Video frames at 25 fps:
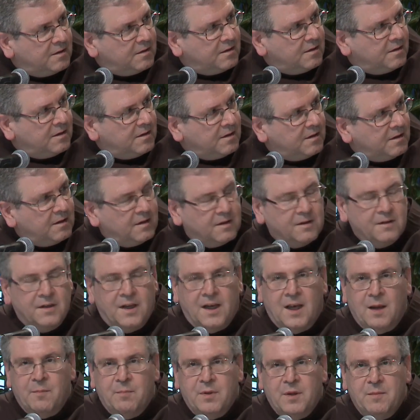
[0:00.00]
to
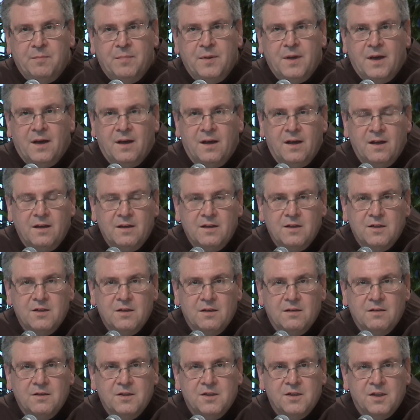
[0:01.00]
be a
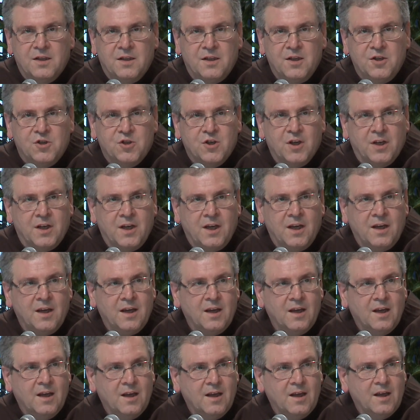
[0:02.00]

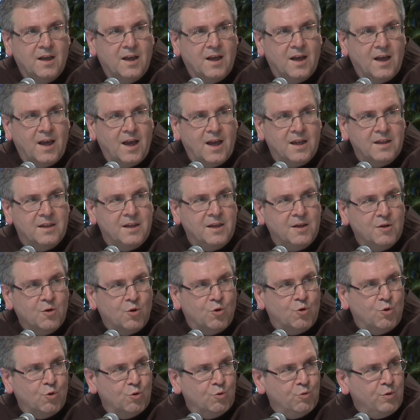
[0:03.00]
custodian,
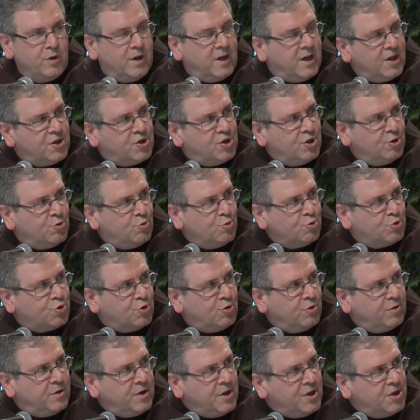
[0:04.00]
it is
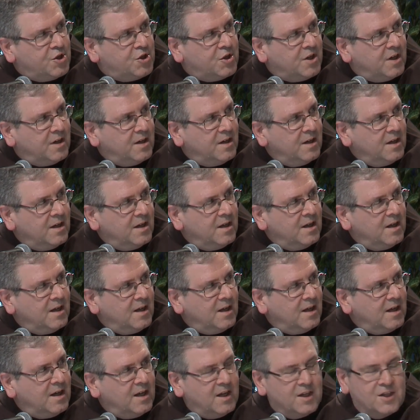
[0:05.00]
God
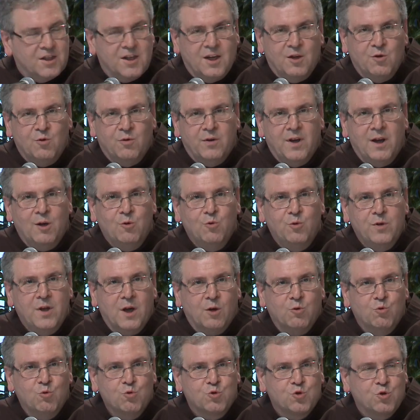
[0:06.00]
who is our
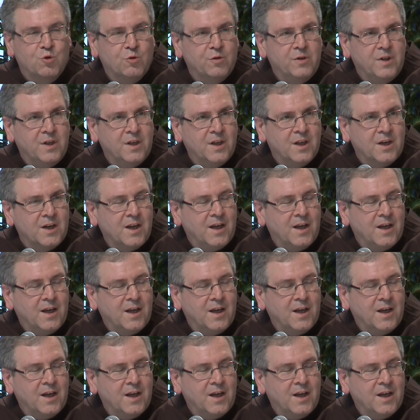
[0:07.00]
custodian.